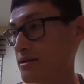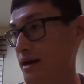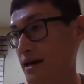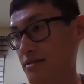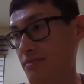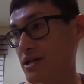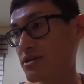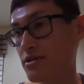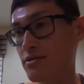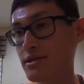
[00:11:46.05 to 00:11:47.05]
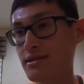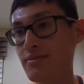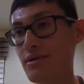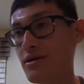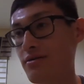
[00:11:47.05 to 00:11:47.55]
especially during
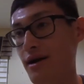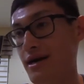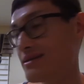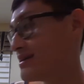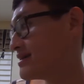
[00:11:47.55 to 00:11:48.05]
summer, right?